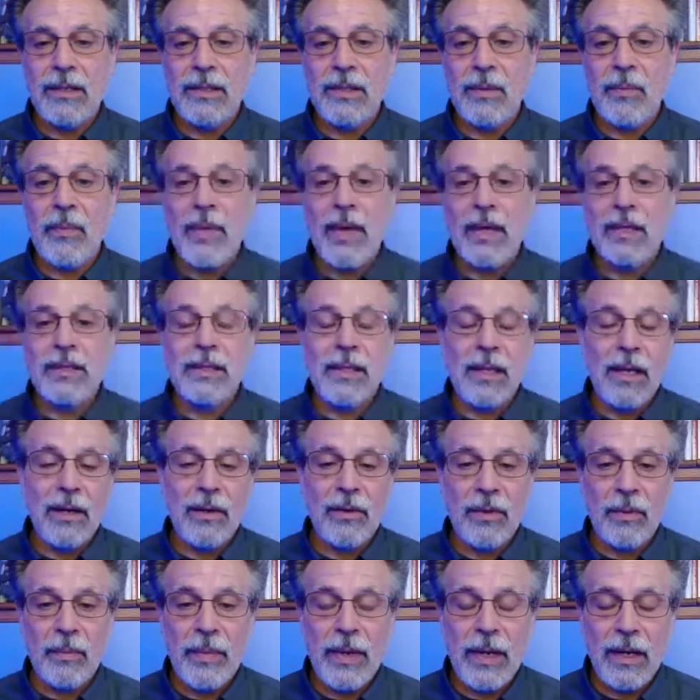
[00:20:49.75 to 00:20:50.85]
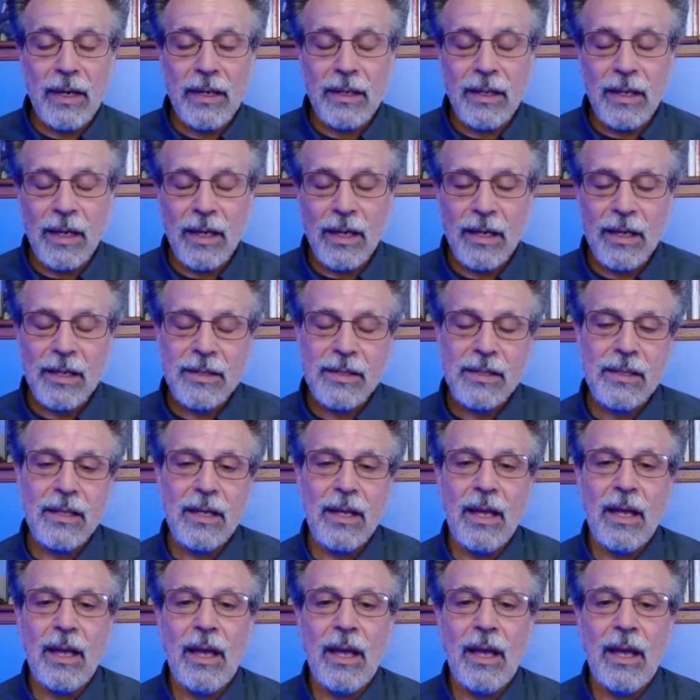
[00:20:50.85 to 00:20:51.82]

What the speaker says: It's a men's health podcast.